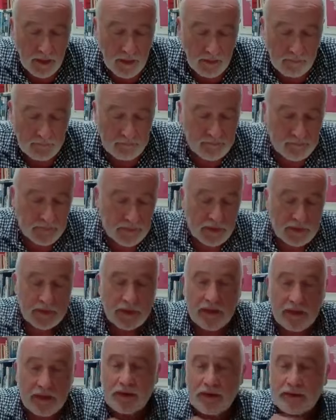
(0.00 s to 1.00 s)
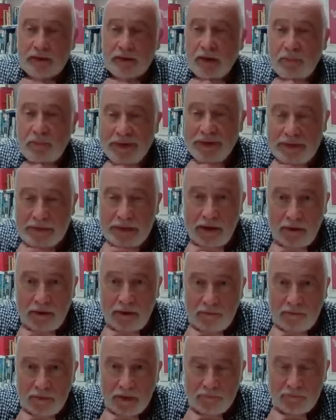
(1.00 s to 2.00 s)
Um, yeah, I mean,
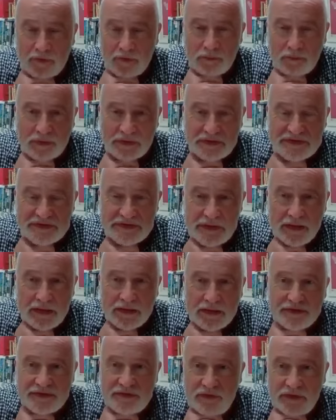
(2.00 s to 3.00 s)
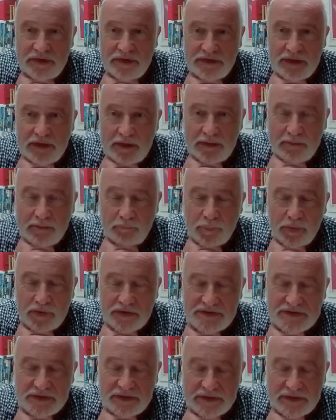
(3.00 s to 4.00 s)
everyone's history, uh,
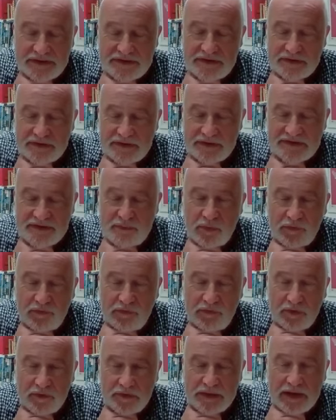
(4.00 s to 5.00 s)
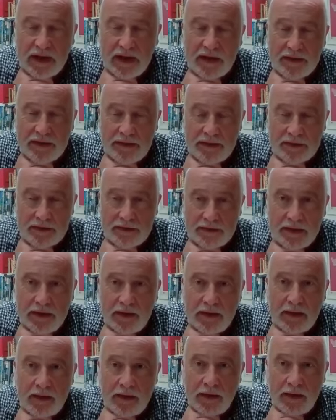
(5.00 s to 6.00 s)
personal history, is worth untangling.
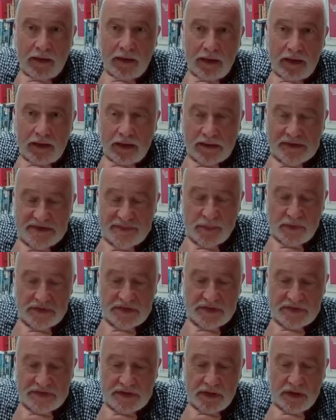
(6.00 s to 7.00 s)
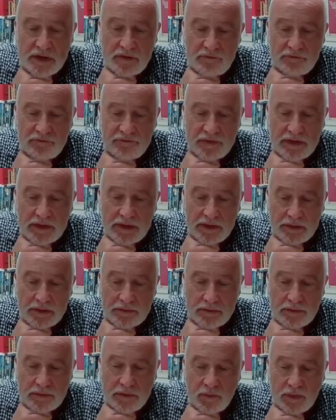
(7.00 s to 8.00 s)
And I suppose as a young
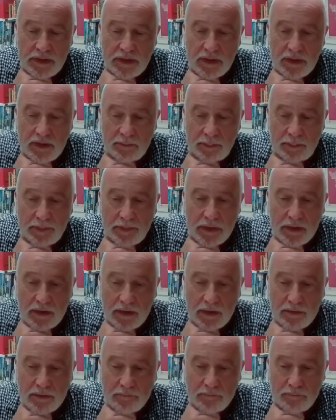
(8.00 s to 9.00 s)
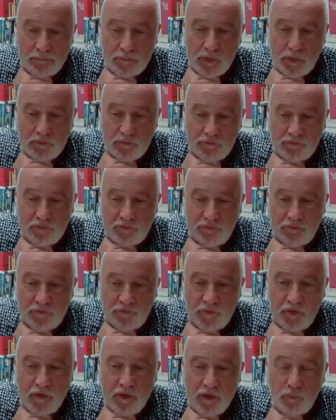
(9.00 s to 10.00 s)
fella growing up, um, not
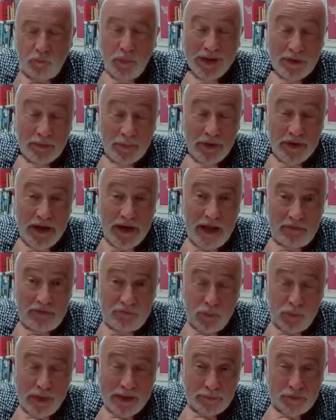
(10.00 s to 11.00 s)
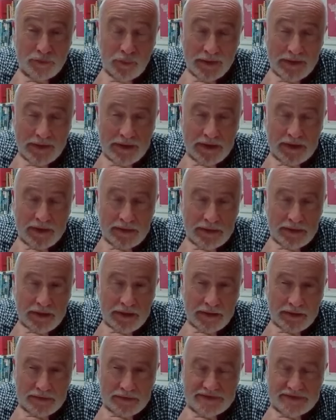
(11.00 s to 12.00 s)
far, well, about halfway between
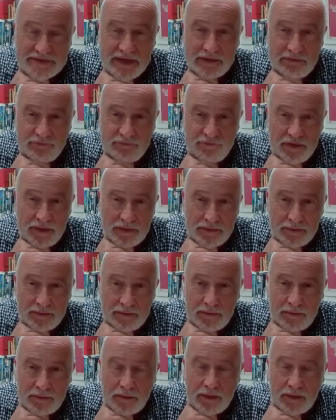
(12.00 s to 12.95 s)
Killyleagh and Saintfield,